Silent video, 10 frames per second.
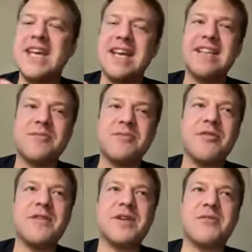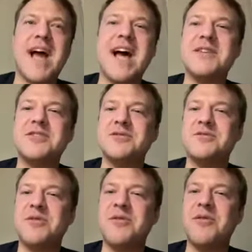it's more of a
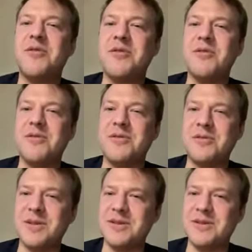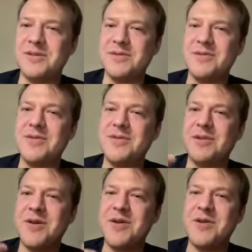gradual,
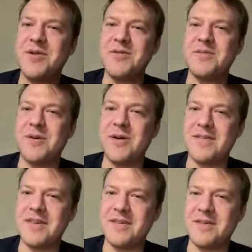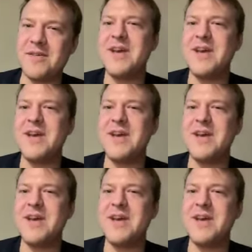slow process. So,